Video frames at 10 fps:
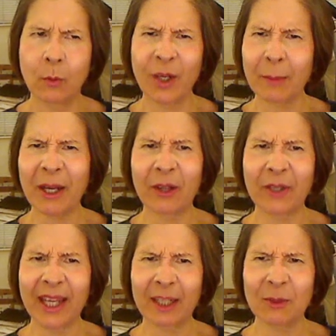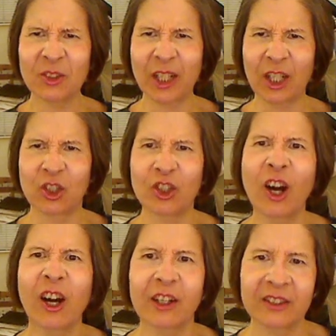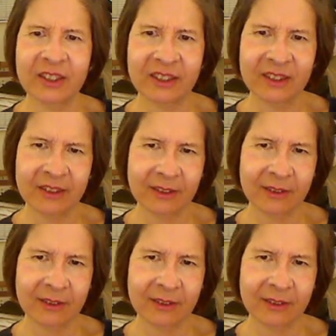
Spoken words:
What about animals like sharks?